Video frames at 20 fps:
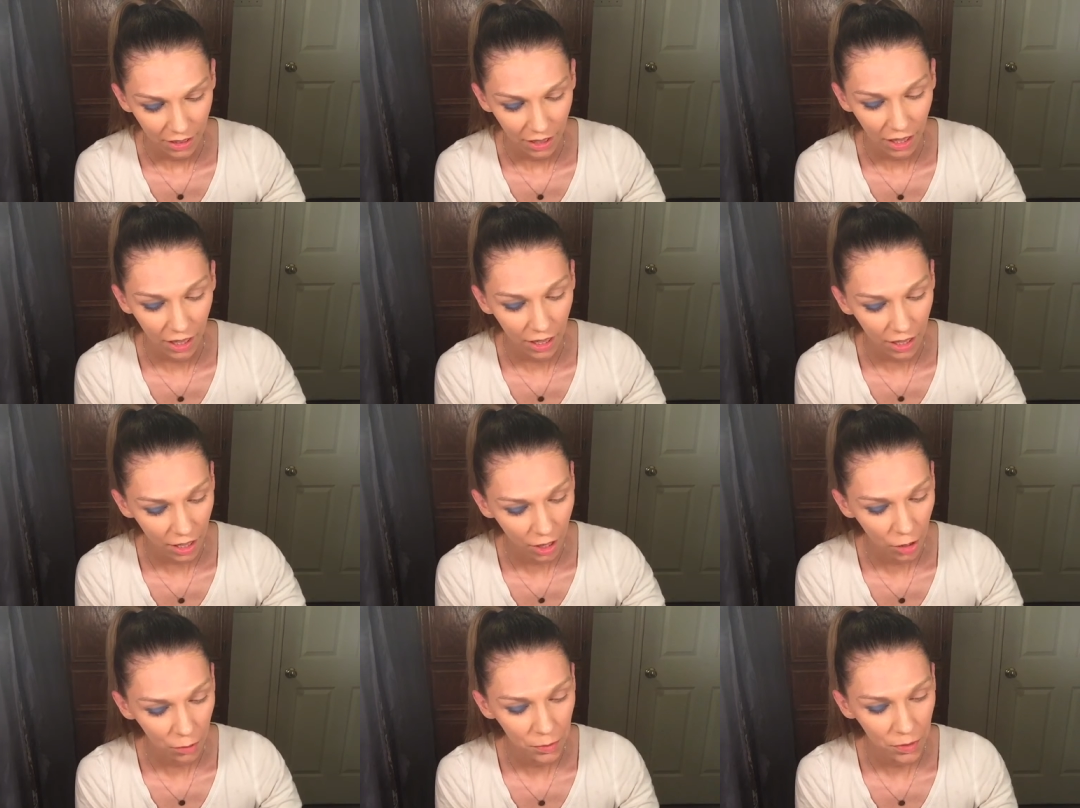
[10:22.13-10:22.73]
I
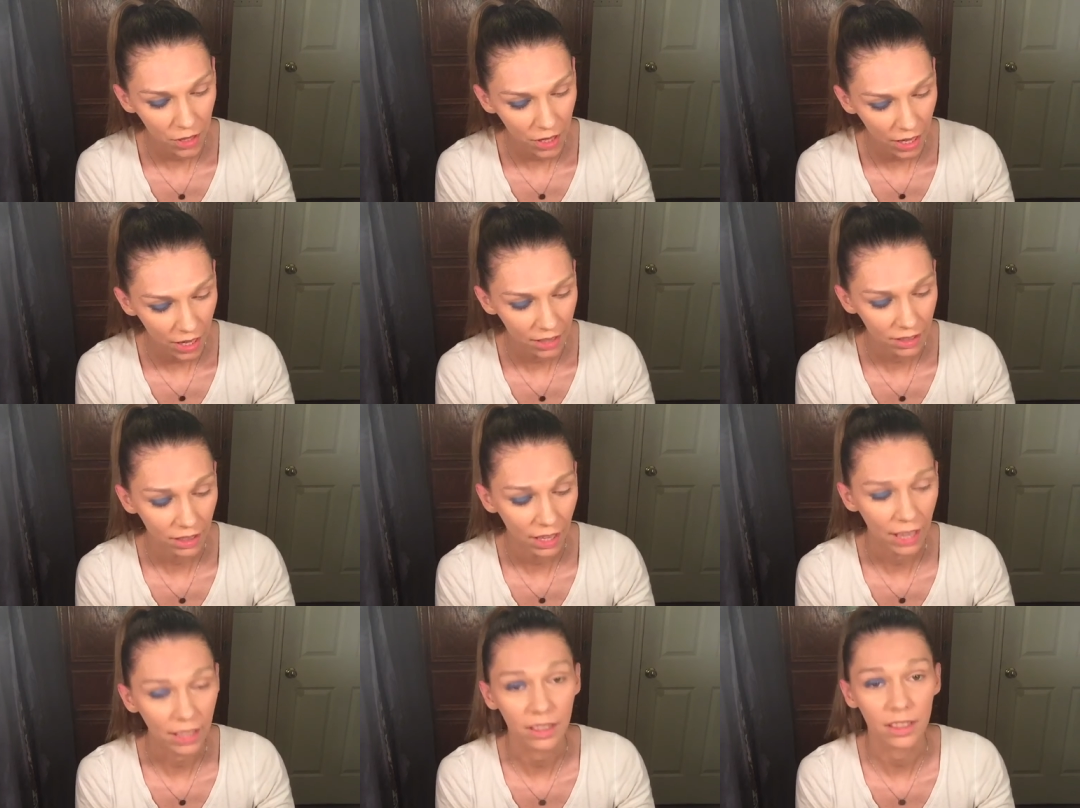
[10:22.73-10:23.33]
hope you
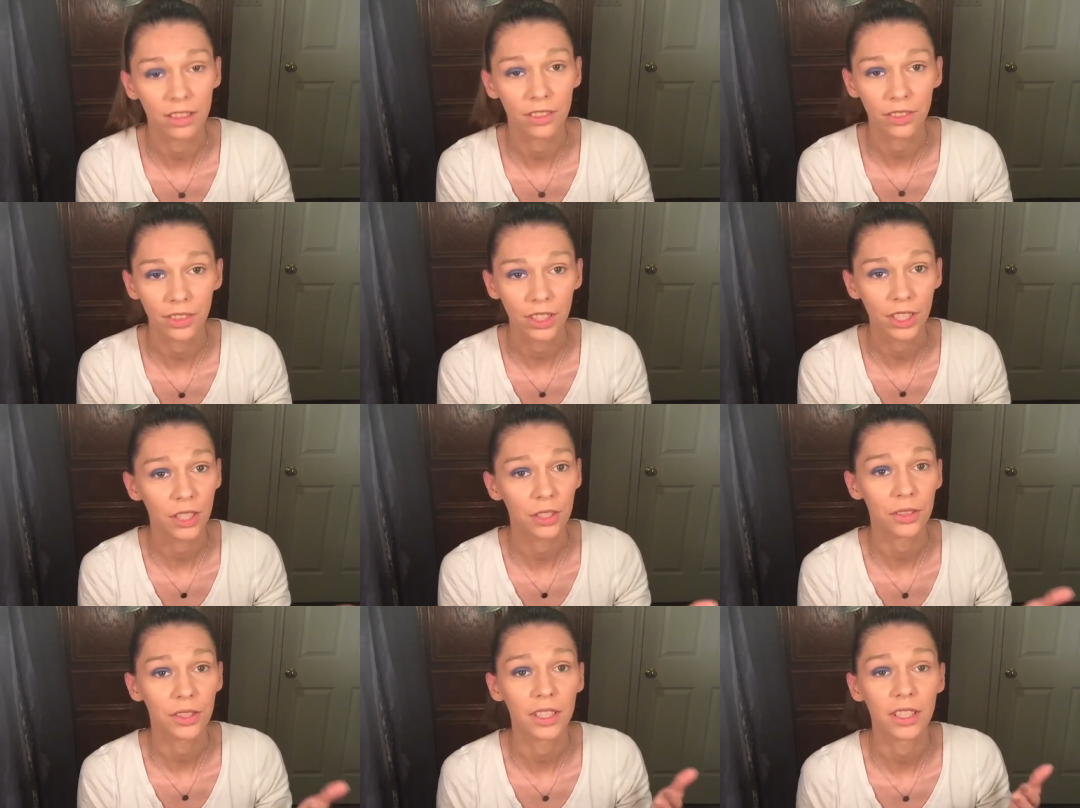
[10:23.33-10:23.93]
guys like this
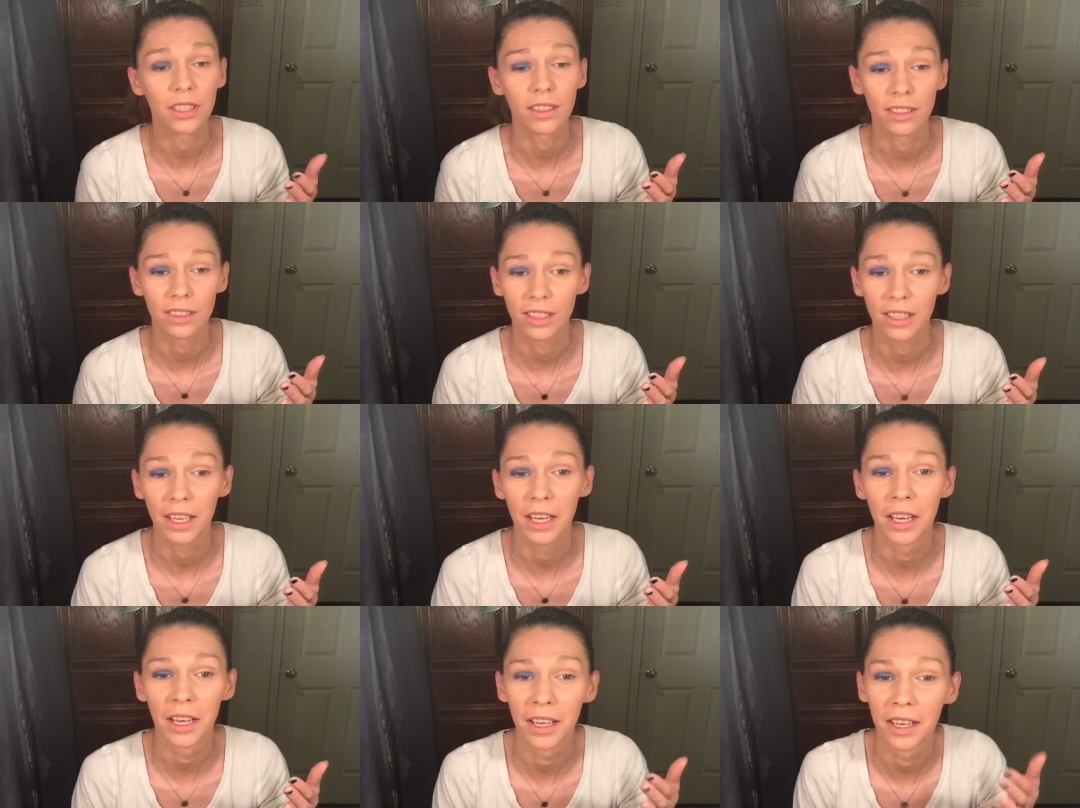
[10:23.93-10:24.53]
video,
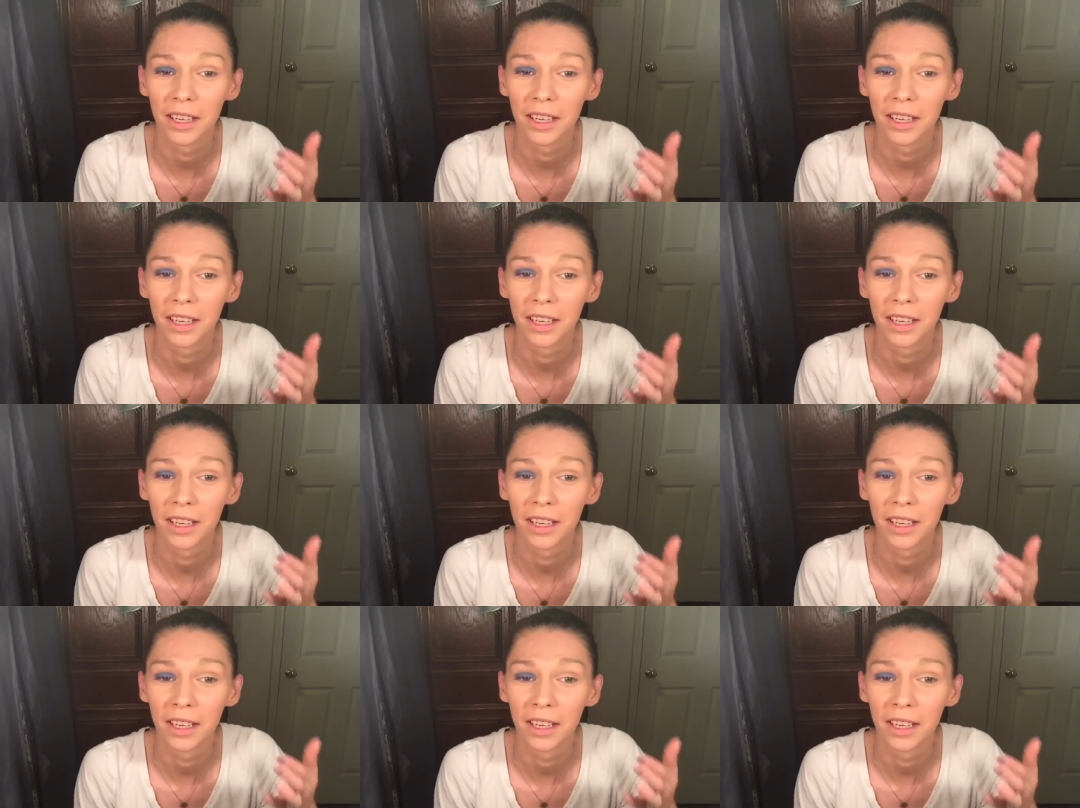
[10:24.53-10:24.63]
seriously.